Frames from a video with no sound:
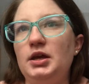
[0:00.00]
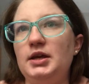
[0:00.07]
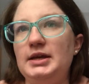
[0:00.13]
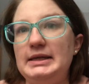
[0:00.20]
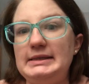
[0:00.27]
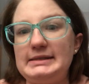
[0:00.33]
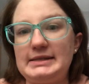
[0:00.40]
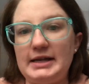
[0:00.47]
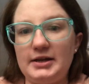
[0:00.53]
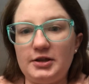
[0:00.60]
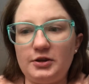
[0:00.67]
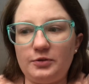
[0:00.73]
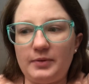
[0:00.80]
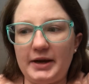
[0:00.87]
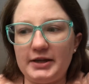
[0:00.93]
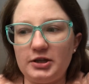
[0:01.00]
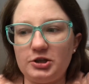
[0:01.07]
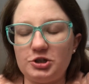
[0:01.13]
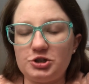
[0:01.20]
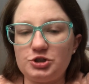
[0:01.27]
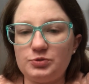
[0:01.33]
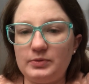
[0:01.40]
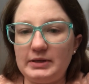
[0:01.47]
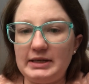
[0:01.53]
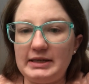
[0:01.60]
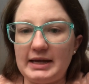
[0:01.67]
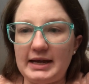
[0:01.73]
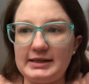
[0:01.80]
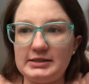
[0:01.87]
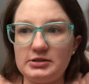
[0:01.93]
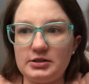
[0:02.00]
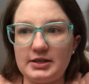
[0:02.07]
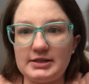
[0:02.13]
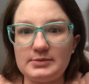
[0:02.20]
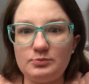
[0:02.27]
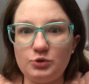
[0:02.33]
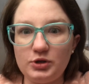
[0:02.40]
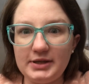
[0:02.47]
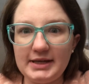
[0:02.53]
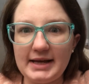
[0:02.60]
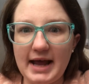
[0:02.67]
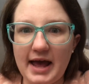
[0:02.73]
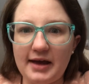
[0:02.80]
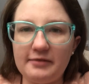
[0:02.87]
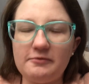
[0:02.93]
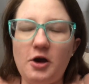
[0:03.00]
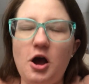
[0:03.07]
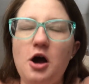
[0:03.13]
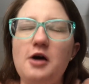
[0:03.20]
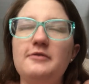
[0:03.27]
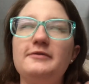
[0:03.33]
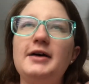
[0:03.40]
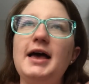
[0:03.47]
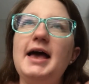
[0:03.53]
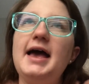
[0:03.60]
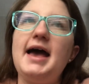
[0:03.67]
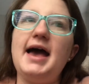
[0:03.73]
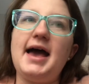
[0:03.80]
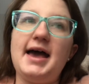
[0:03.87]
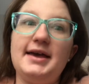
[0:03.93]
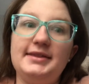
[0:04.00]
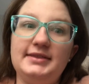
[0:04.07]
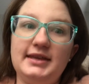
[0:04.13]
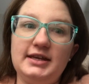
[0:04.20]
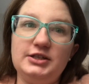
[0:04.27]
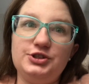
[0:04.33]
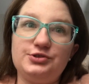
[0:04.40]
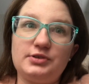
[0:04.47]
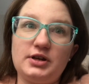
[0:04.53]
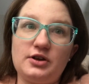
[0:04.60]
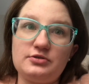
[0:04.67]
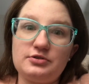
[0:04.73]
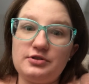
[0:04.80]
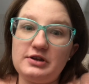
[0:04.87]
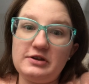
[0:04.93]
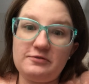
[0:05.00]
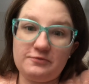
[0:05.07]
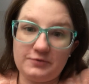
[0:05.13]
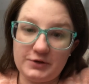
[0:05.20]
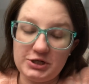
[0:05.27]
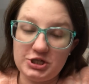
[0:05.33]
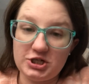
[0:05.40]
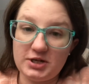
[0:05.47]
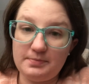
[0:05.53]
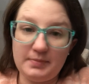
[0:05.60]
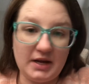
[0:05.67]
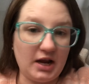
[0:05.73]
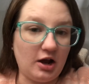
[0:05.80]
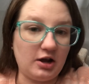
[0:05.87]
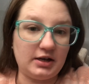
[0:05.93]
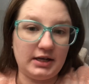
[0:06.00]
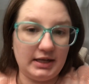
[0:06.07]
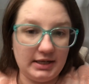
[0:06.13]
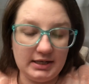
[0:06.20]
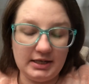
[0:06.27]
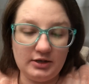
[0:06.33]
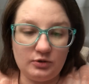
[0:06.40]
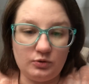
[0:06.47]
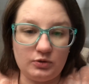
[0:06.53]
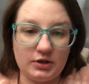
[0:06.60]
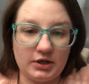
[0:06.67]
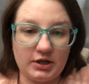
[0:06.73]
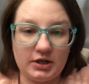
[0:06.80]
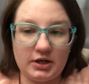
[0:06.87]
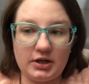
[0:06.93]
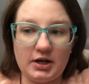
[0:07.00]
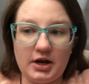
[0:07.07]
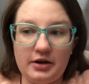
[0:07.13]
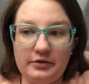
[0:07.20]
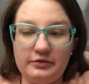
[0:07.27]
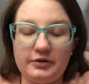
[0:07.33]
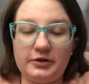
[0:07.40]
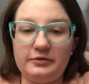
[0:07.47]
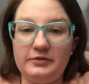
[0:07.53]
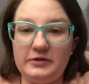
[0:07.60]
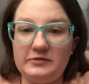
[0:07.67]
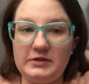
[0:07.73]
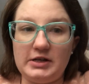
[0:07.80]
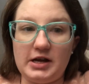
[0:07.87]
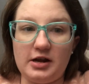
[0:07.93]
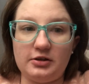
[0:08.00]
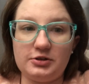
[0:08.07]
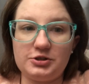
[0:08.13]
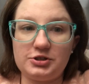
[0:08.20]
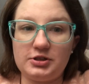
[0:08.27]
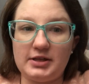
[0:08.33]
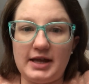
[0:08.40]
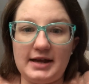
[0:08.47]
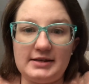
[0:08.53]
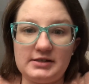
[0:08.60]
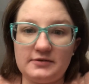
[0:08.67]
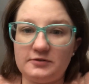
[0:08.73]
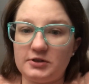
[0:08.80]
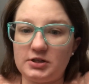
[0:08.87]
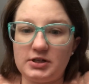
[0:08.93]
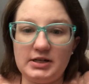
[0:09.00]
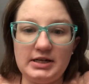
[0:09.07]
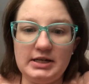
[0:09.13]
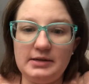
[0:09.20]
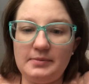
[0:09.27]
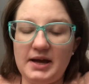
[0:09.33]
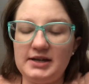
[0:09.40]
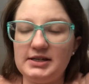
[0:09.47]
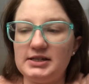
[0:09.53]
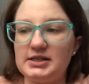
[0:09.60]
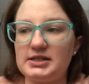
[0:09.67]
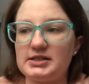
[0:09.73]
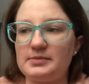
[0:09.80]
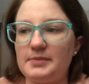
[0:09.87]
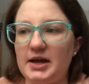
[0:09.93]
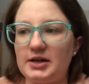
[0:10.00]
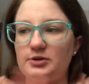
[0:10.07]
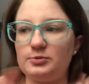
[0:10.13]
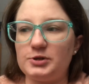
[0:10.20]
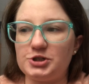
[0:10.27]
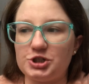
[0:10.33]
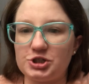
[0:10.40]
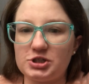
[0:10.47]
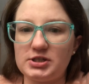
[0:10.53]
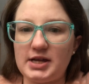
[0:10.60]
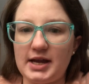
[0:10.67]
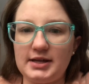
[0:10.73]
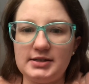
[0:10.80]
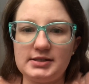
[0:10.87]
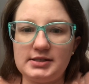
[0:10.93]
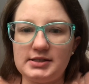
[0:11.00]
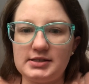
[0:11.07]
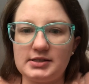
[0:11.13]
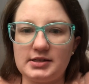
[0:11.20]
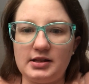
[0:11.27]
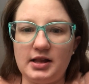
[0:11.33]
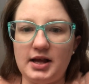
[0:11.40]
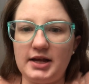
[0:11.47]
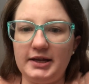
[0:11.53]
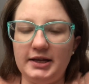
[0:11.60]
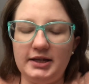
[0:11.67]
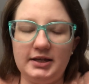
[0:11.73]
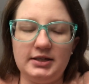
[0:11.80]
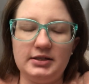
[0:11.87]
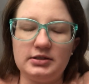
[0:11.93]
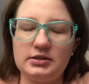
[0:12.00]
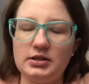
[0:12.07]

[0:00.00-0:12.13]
instead of the regular $29, so that's more than half off. And then you can also get free shipping on any order over $50. So that is for anybody. It doesn't matter what your status is, client,